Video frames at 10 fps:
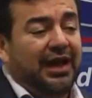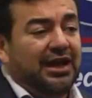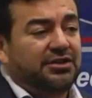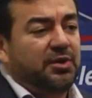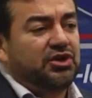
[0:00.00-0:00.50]

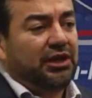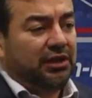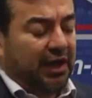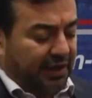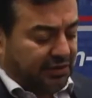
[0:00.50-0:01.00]
especially in
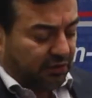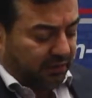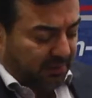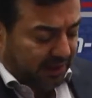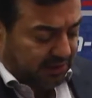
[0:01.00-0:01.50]
the hands of
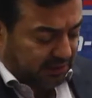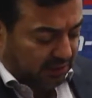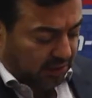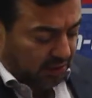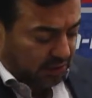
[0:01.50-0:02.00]

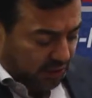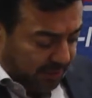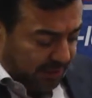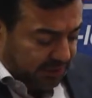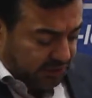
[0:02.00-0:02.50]

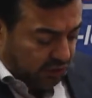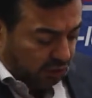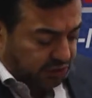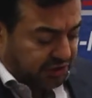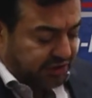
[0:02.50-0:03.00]
American
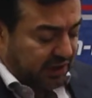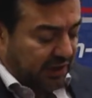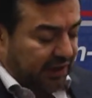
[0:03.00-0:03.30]
soldiers.